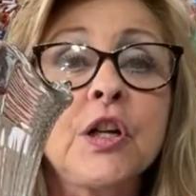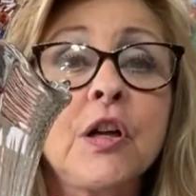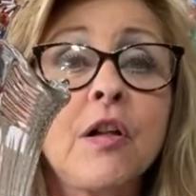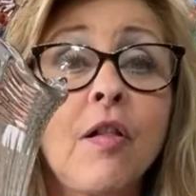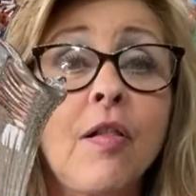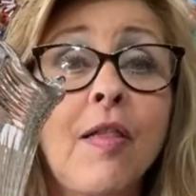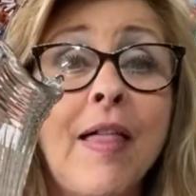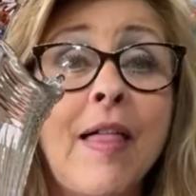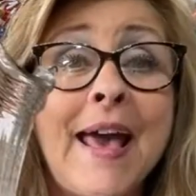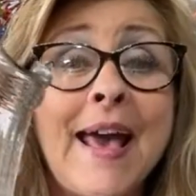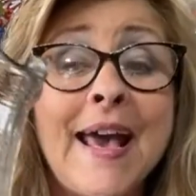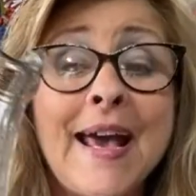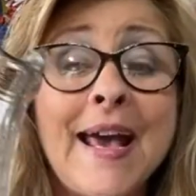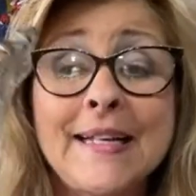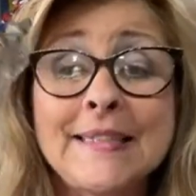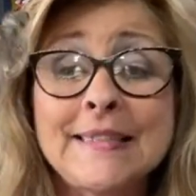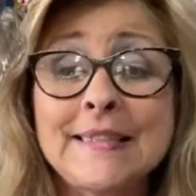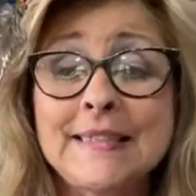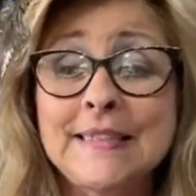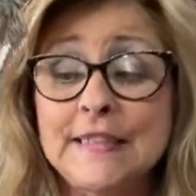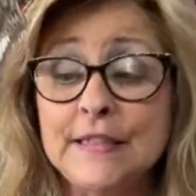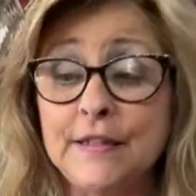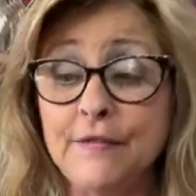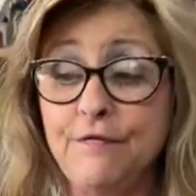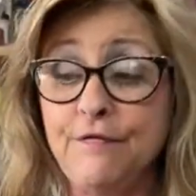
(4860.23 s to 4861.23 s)

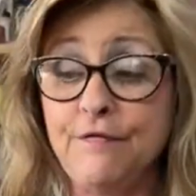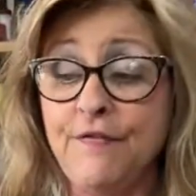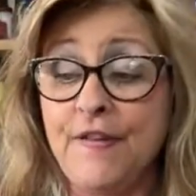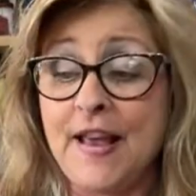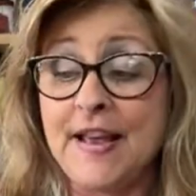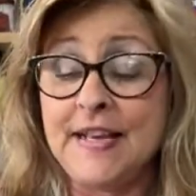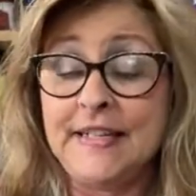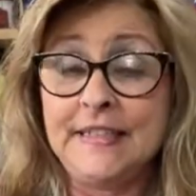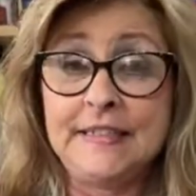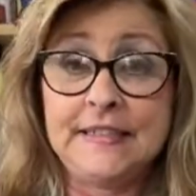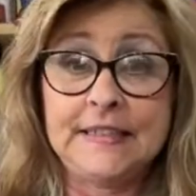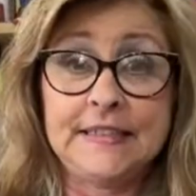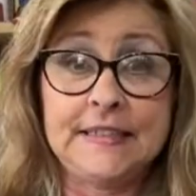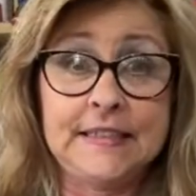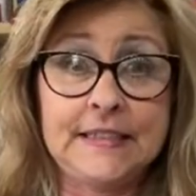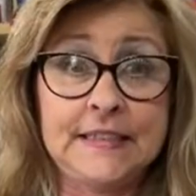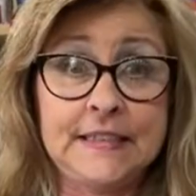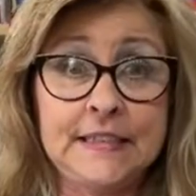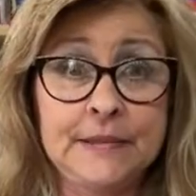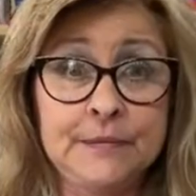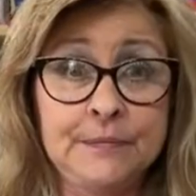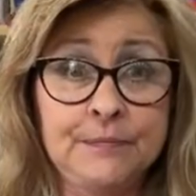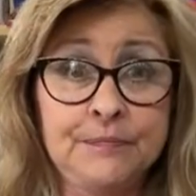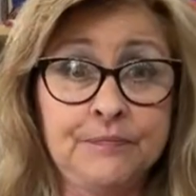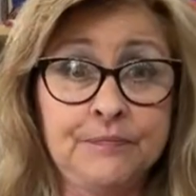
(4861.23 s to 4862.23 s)
glass vase.